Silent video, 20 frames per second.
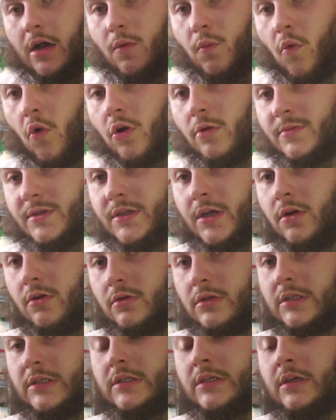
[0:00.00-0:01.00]
warm
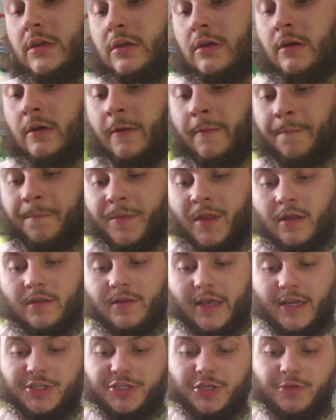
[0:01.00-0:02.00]
soaks.
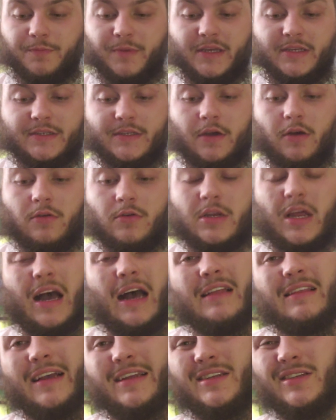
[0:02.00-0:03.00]
They should be soaked.
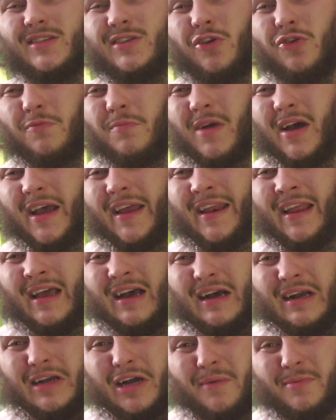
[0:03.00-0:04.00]
I like to soak mine
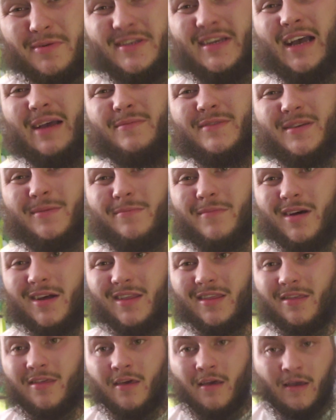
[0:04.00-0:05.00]
a couple times a
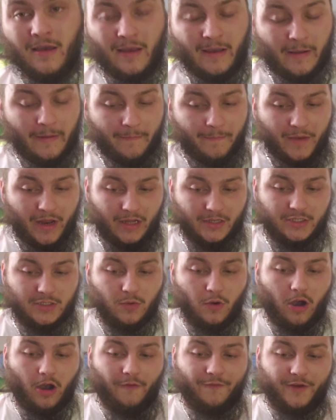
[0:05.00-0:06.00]
month, not
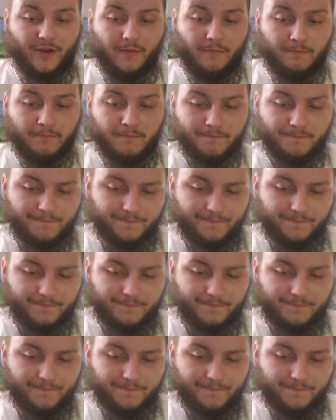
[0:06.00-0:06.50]
too often.